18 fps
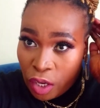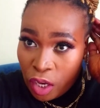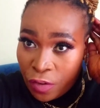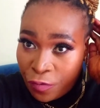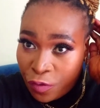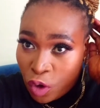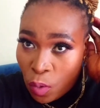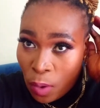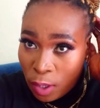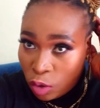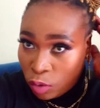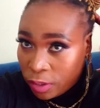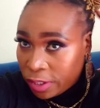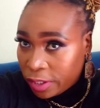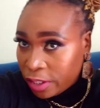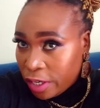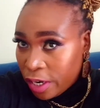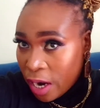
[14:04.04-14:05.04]
If you want to
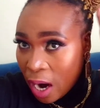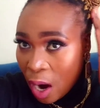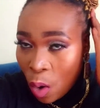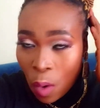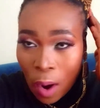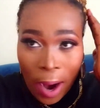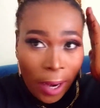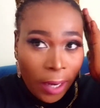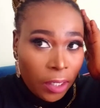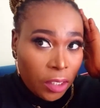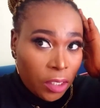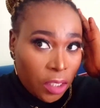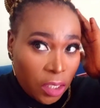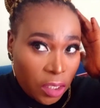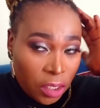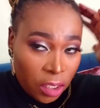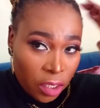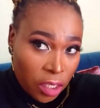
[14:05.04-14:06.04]
see how I
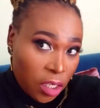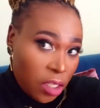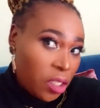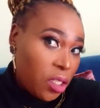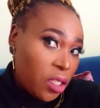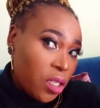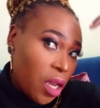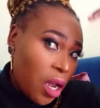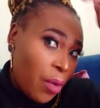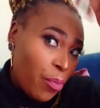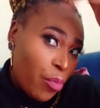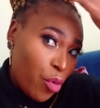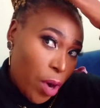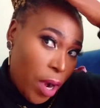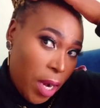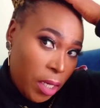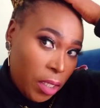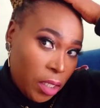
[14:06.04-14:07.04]
did this
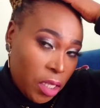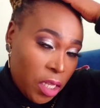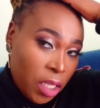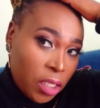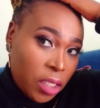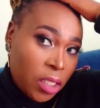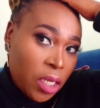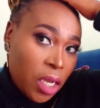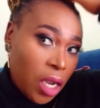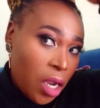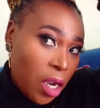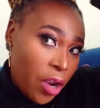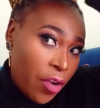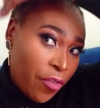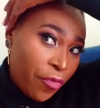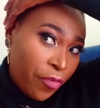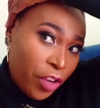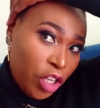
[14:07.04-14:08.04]
braid, there's
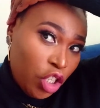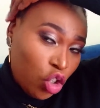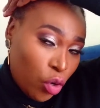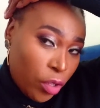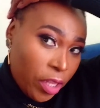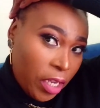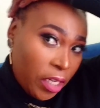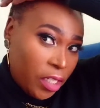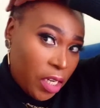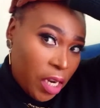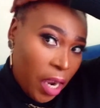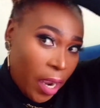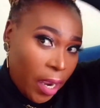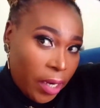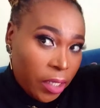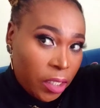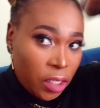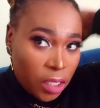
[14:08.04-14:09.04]
a video that
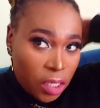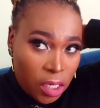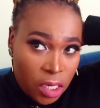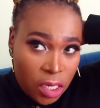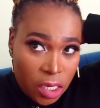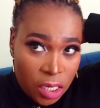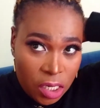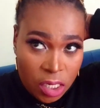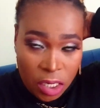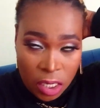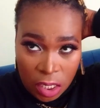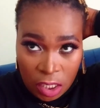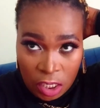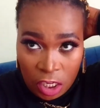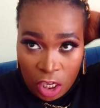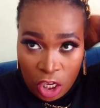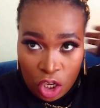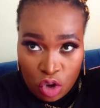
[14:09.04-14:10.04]
I did.
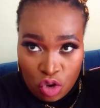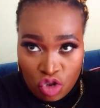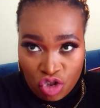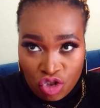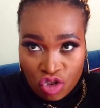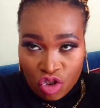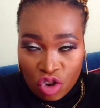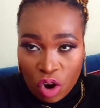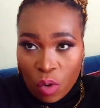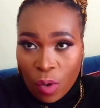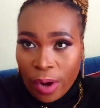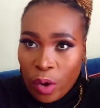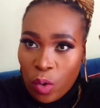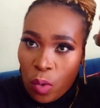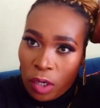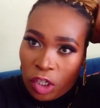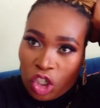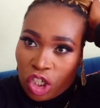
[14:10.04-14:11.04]
You should go
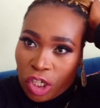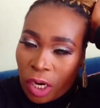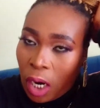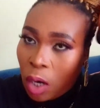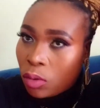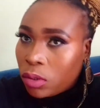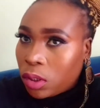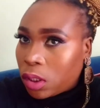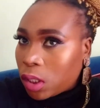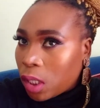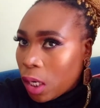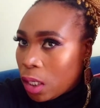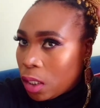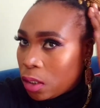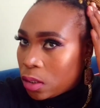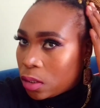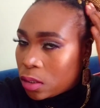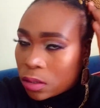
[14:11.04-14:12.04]
and watch it out,
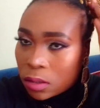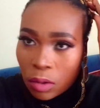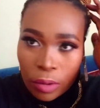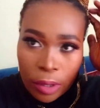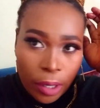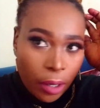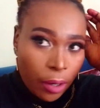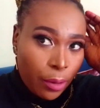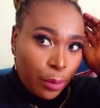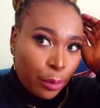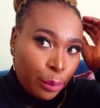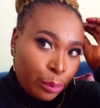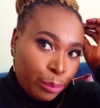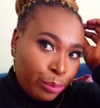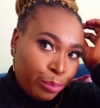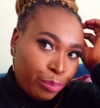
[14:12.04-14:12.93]
guys. Okay.